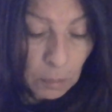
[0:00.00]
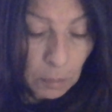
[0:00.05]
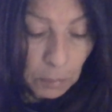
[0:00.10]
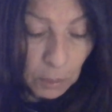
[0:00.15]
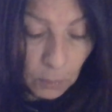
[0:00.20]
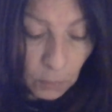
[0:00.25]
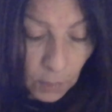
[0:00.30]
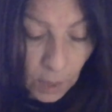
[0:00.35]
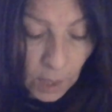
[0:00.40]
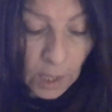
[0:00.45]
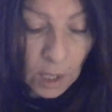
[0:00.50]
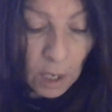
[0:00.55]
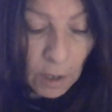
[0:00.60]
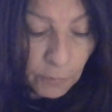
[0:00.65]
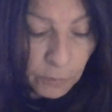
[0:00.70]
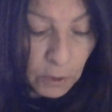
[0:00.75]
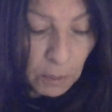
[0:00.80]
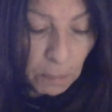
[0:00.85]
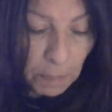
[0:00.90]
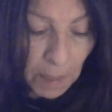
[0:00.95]
But right
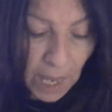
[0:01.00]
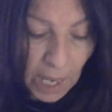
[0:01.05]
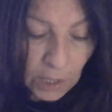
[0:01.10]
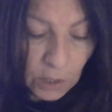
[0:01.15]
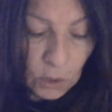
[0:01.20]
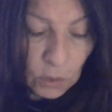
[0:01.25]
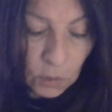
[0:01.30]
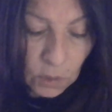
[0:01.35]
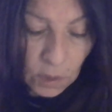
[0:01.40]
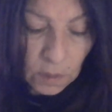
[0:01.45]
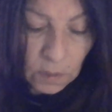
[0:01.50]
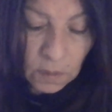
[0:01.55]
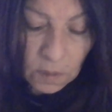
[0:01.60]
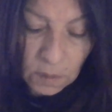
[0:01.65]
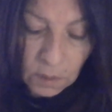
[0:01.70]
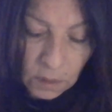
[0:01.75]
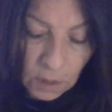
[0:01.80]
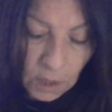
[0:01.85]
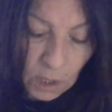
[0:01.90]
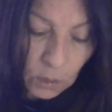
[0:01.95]
off the bat, you can
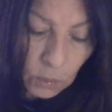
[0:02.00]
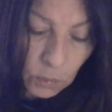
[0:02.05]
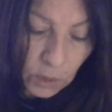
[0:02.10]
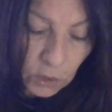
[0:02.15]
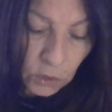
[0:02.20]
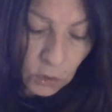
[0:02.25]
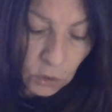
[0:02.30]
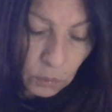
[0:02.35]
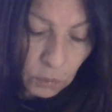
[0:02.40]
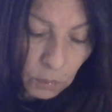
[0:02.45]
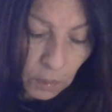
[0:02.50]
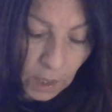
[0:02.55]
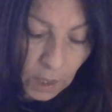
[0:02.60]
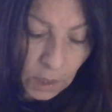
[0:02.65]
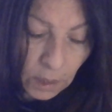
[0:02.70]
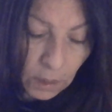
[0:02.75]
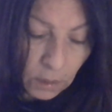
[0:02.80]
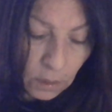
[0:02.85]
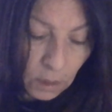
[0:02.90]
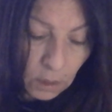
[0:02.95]
distinguish, right?